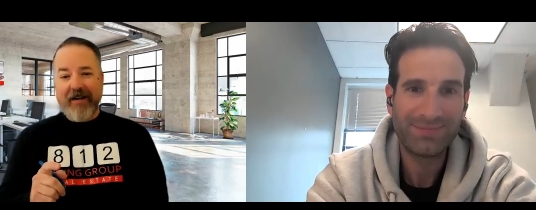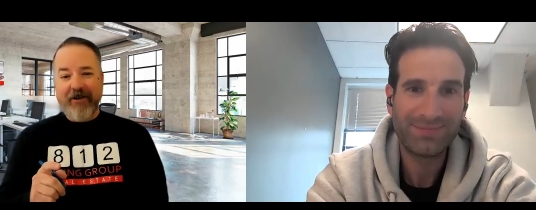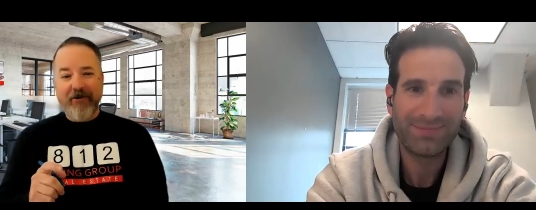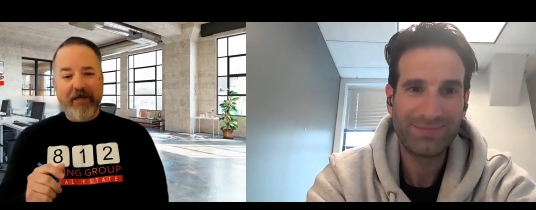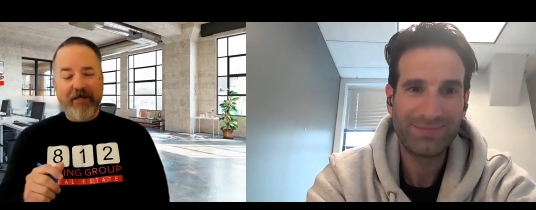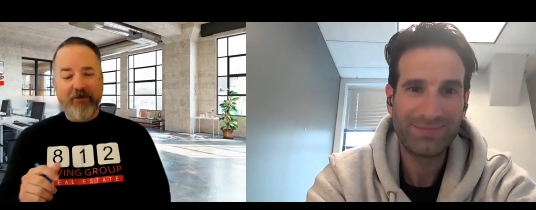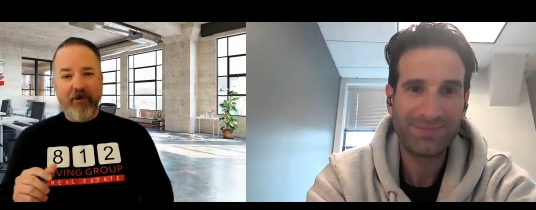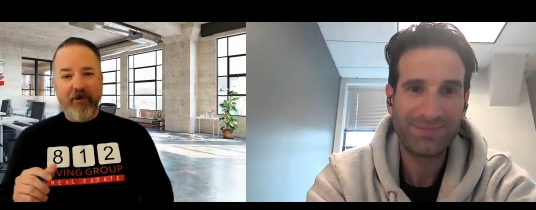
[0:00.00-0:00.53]

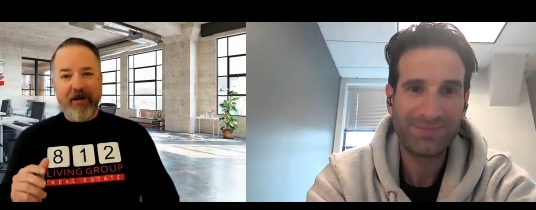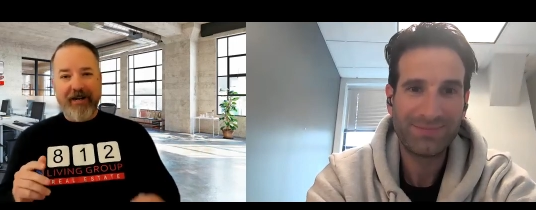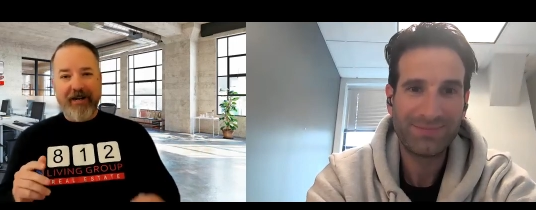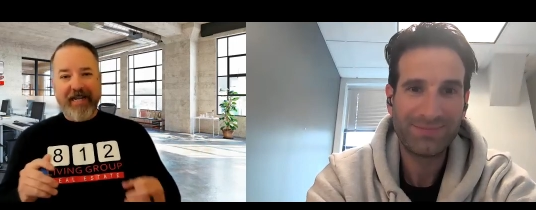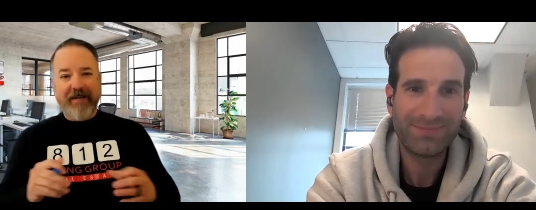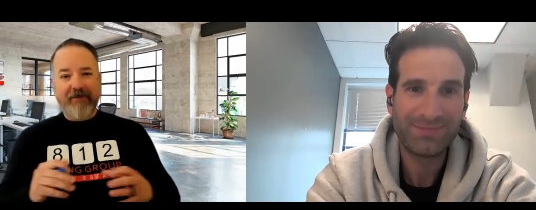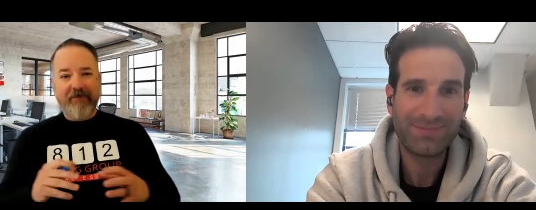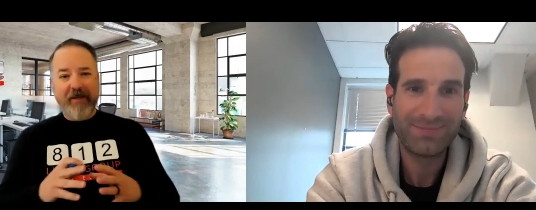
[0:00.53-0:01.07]
Speaker 1: Chris, we're going to
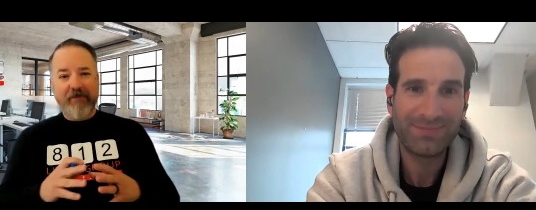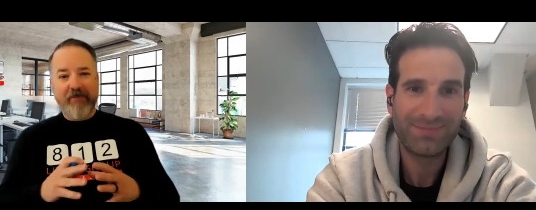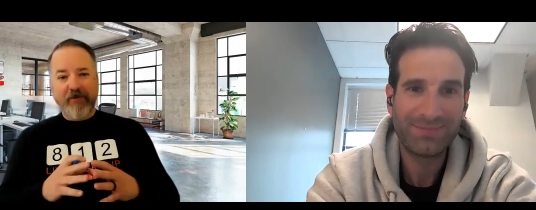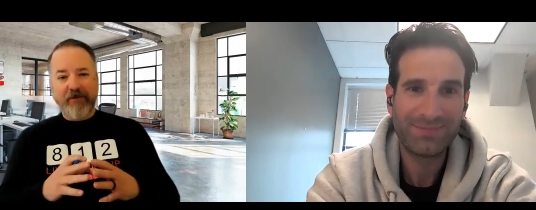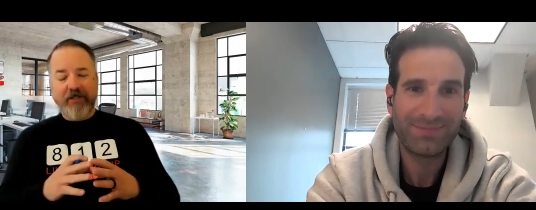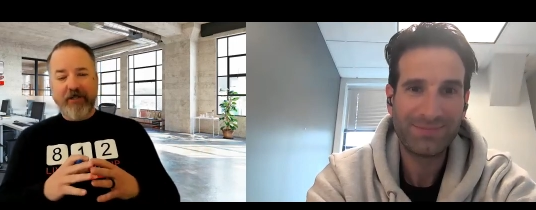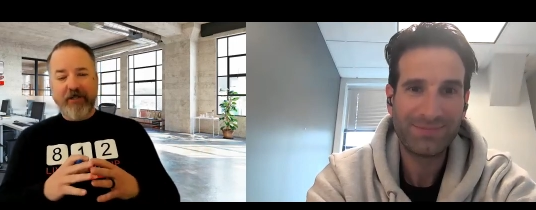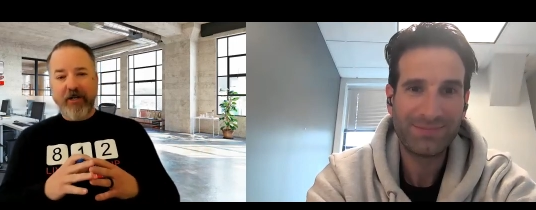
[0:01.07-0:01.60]
link people
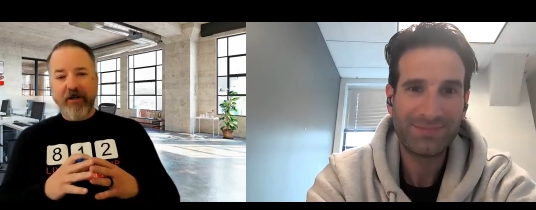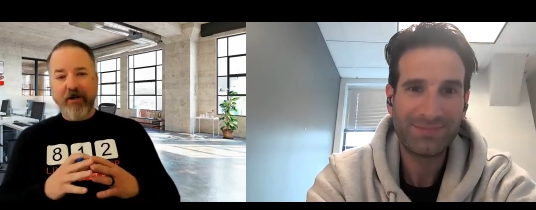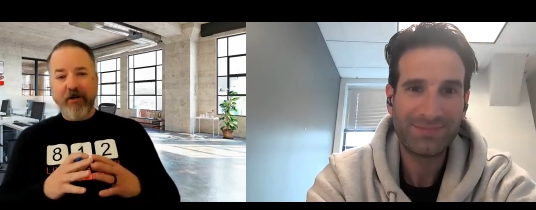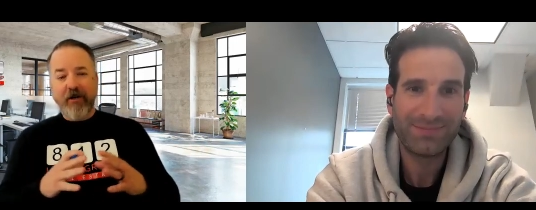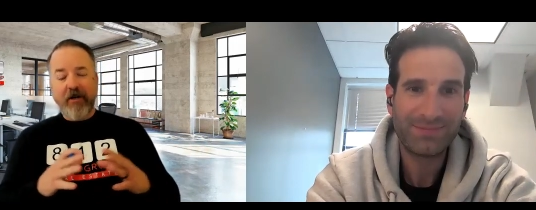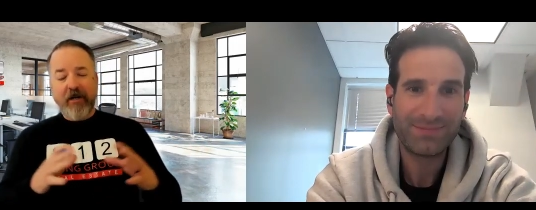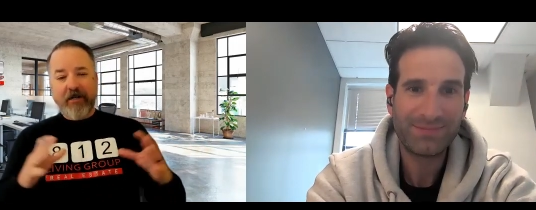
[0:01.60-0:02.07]
to your